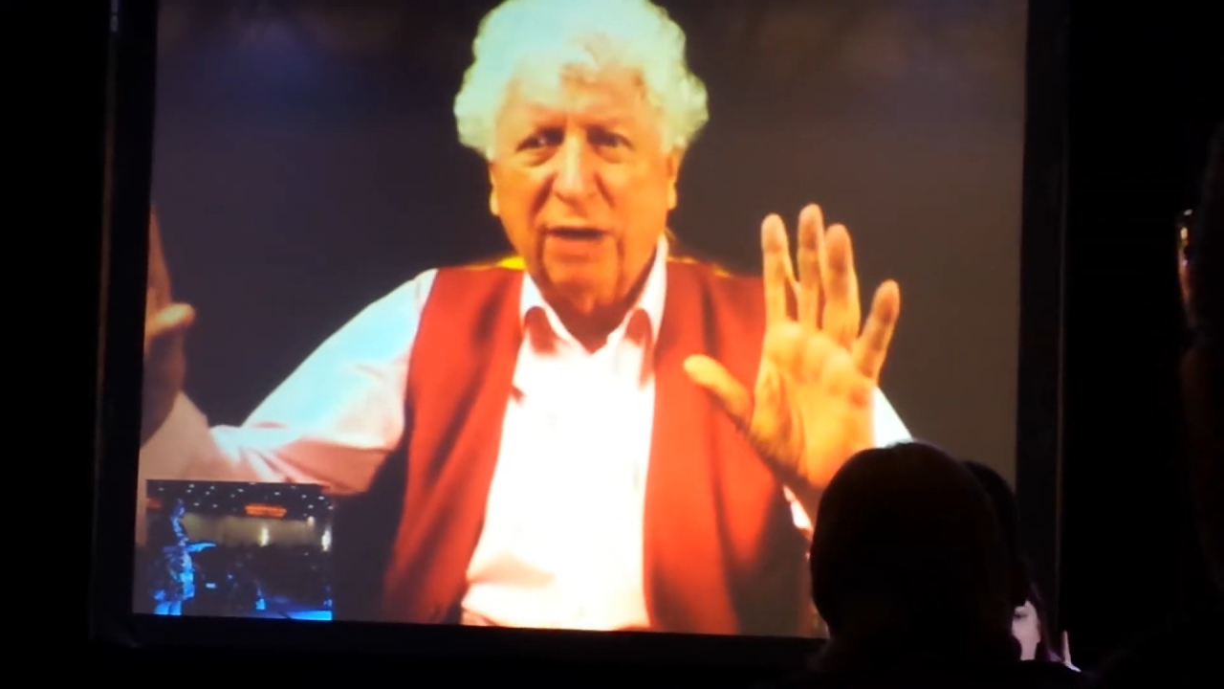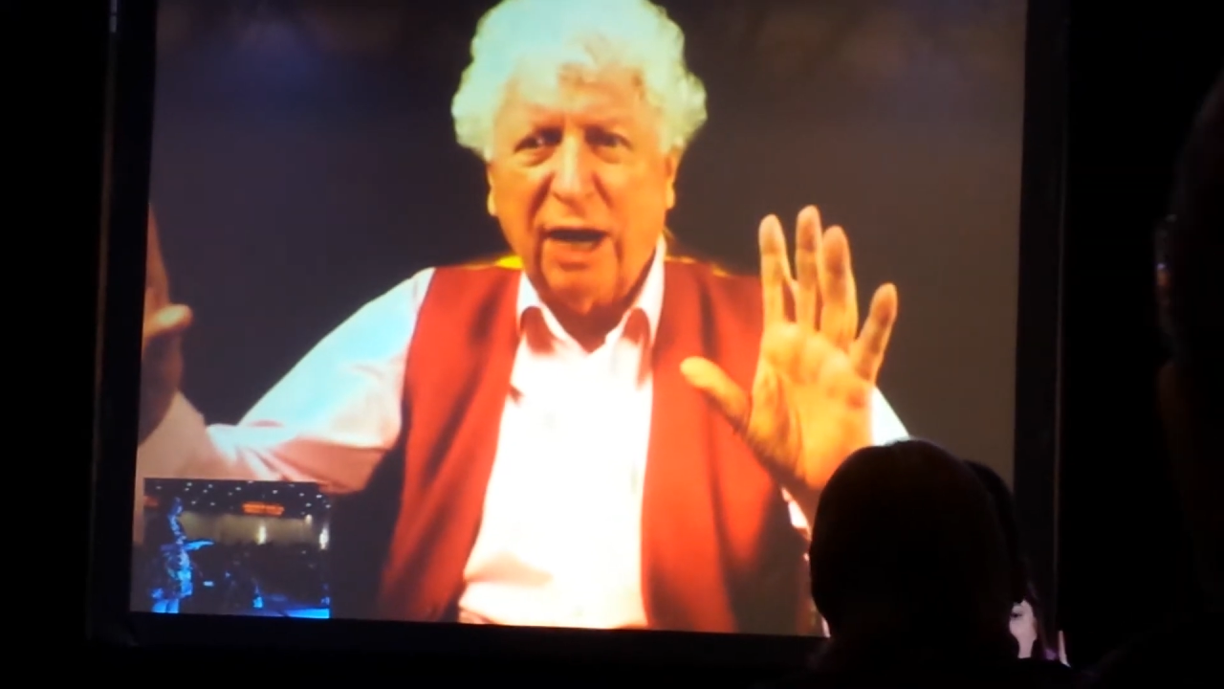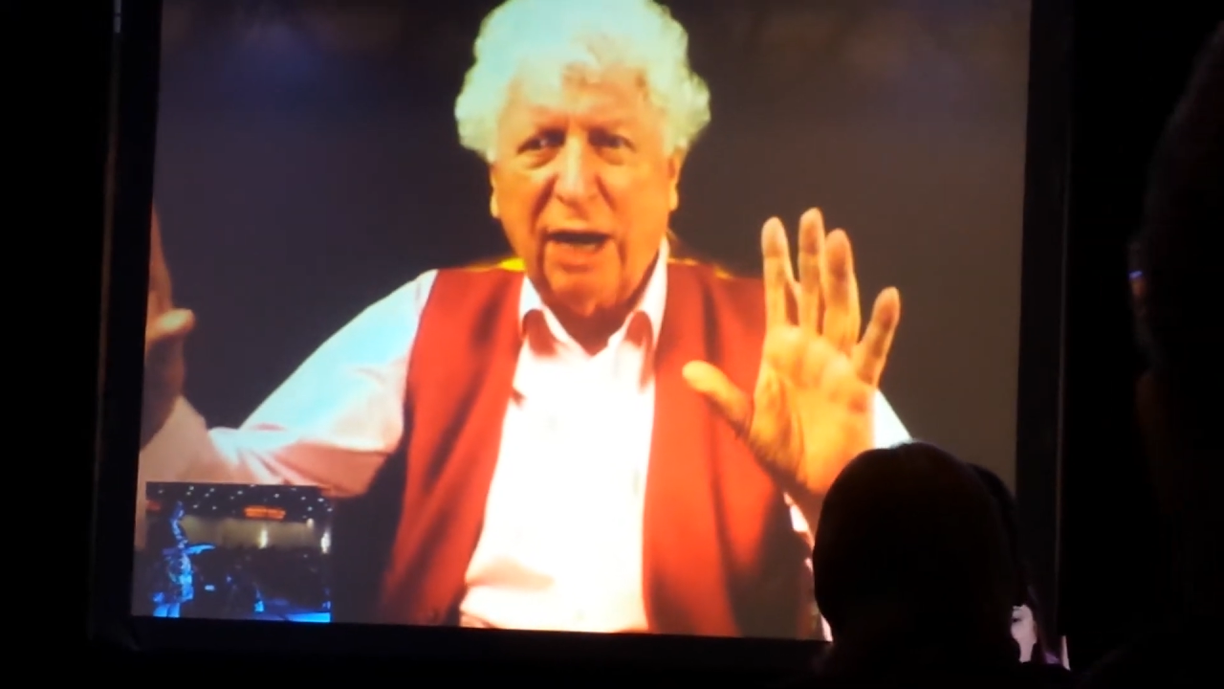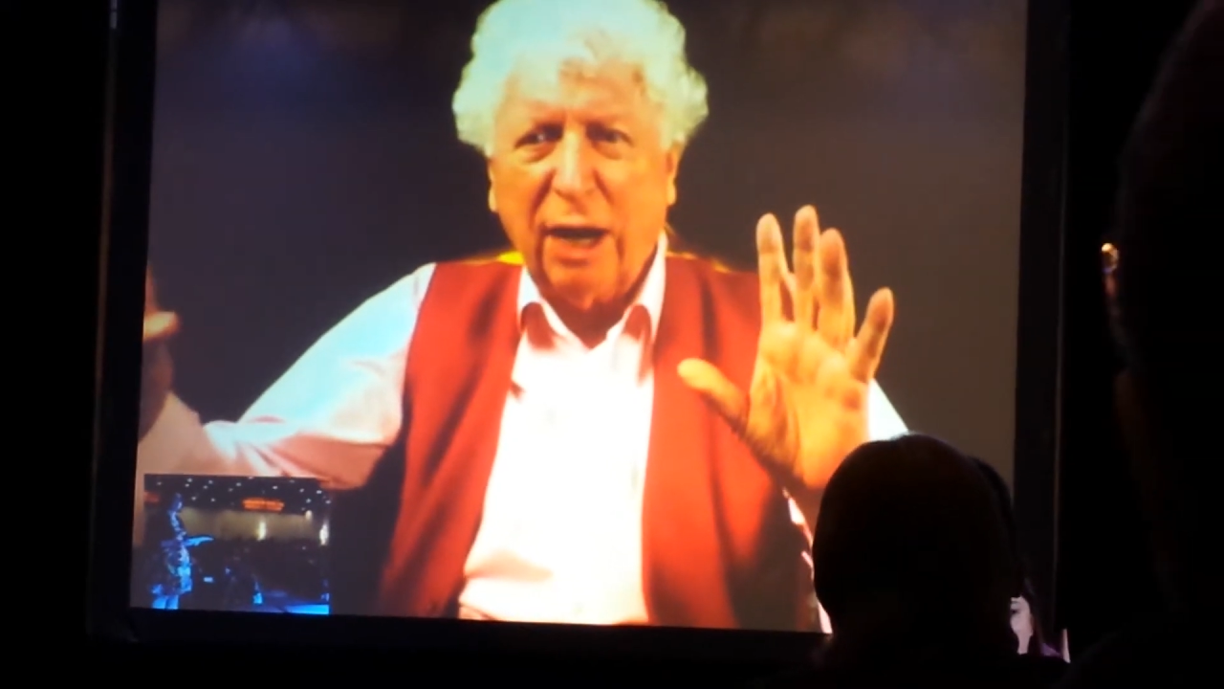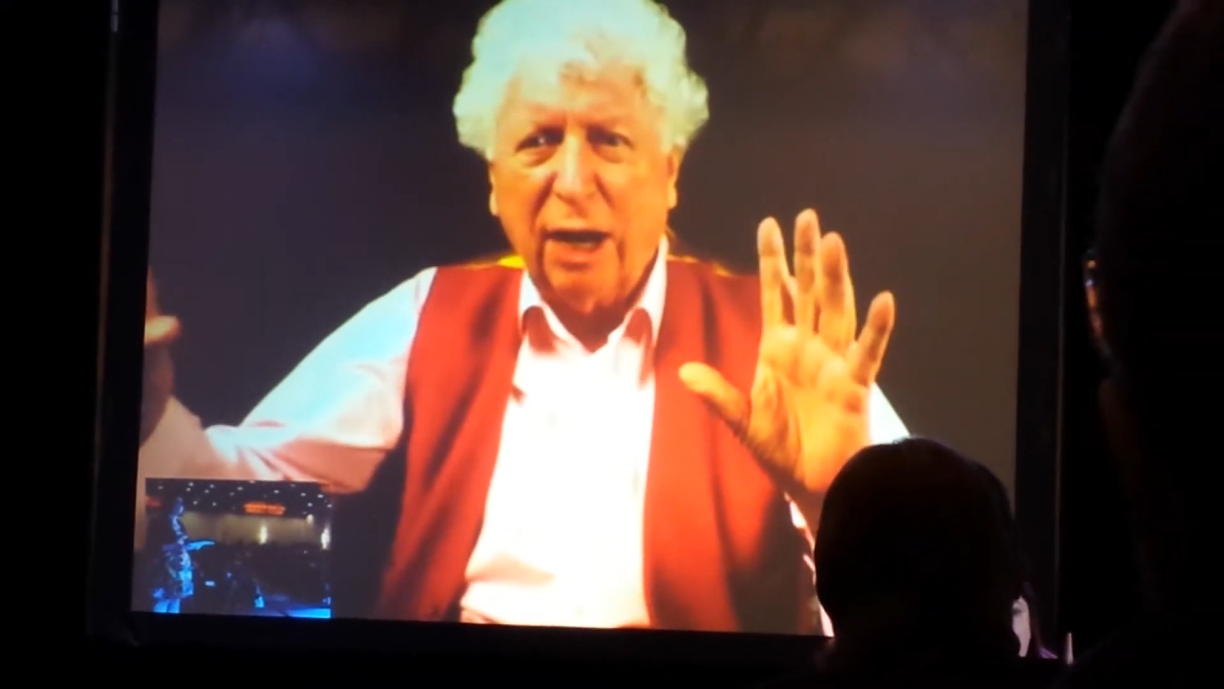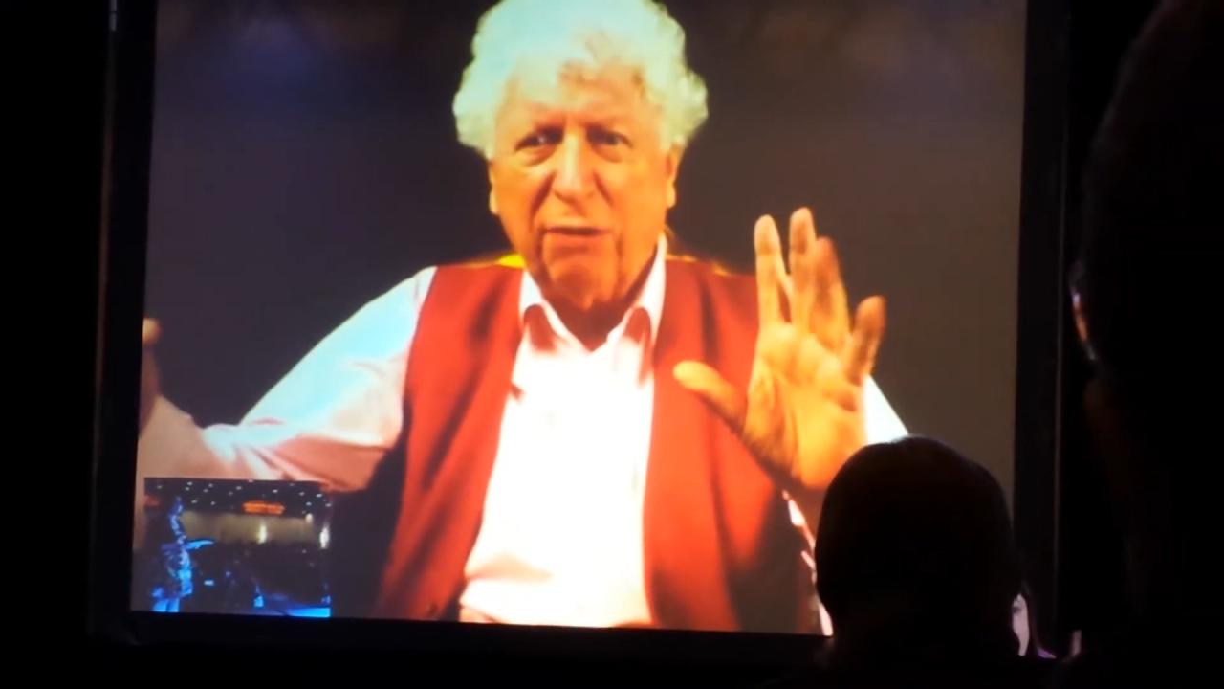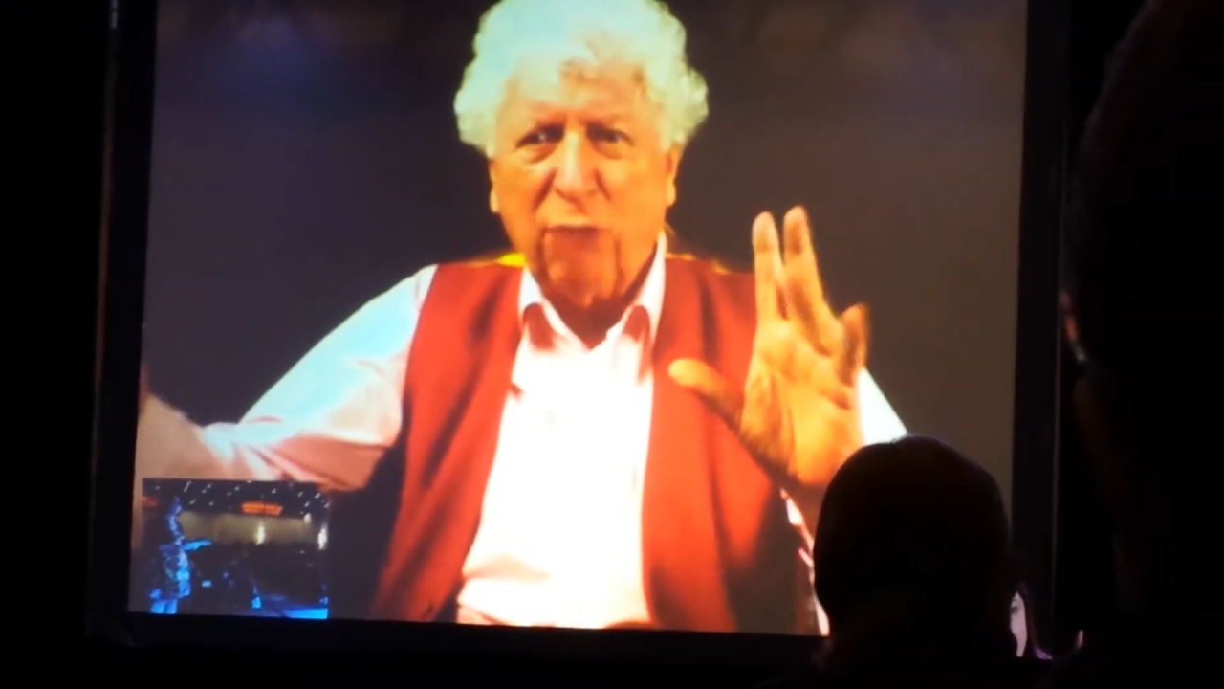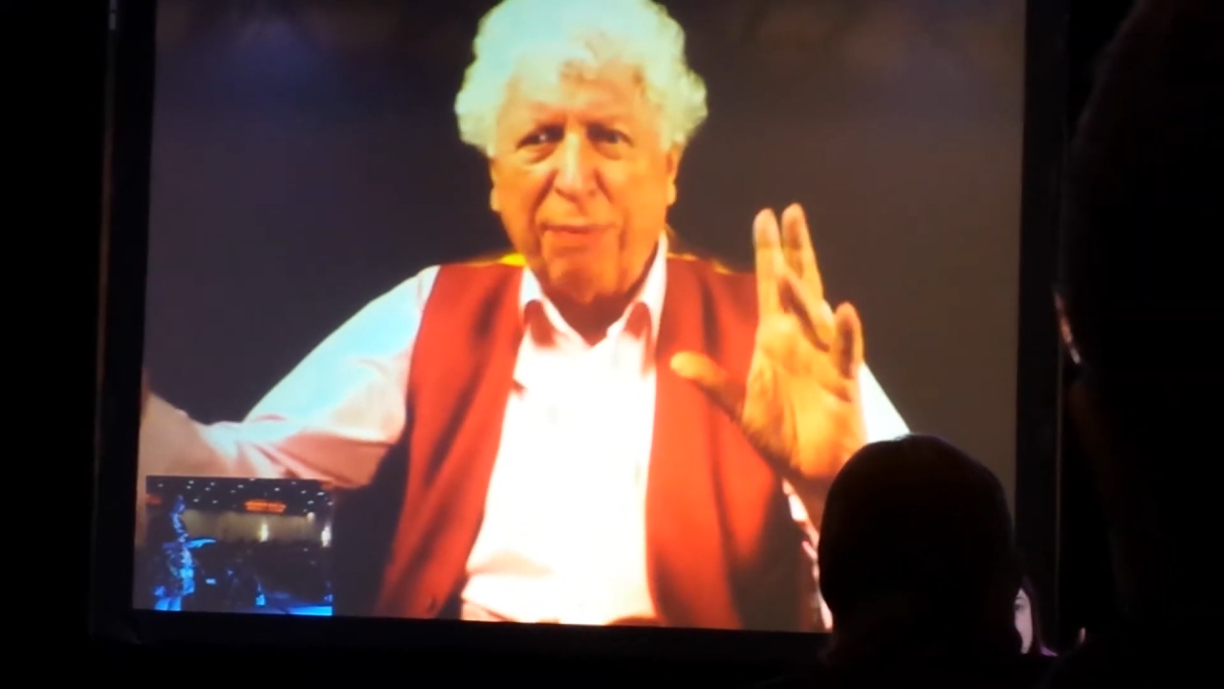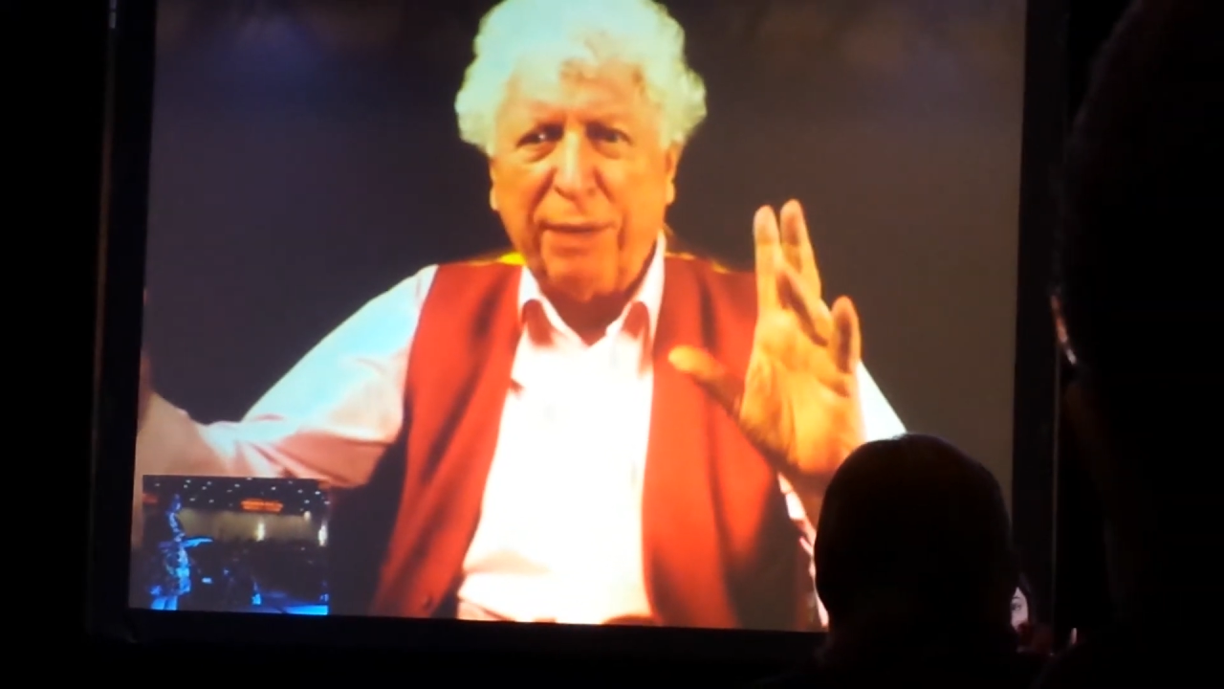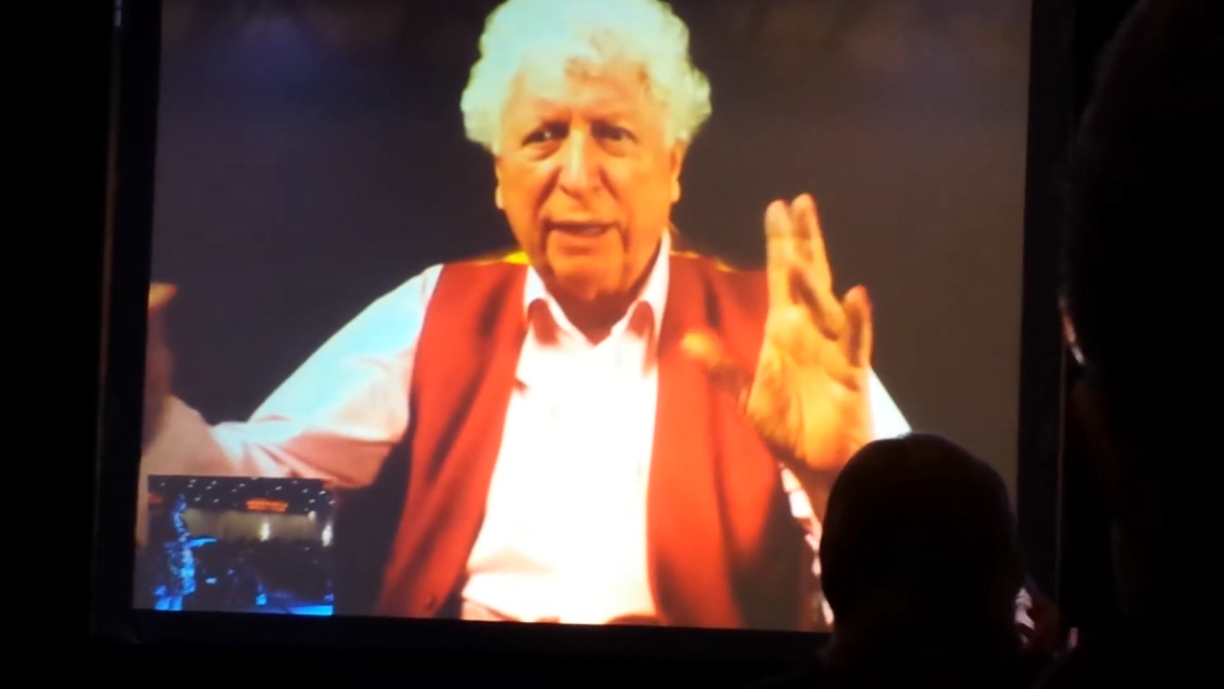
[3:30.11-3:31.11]
I'm
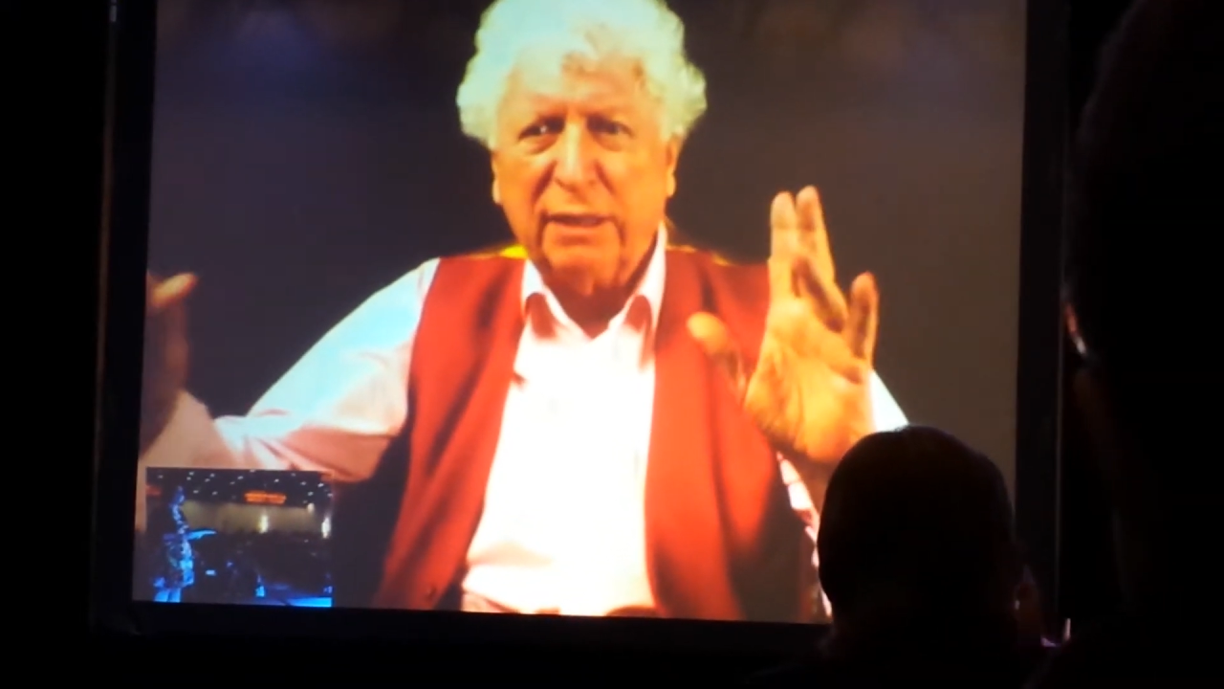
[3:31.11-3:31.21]
unwrapping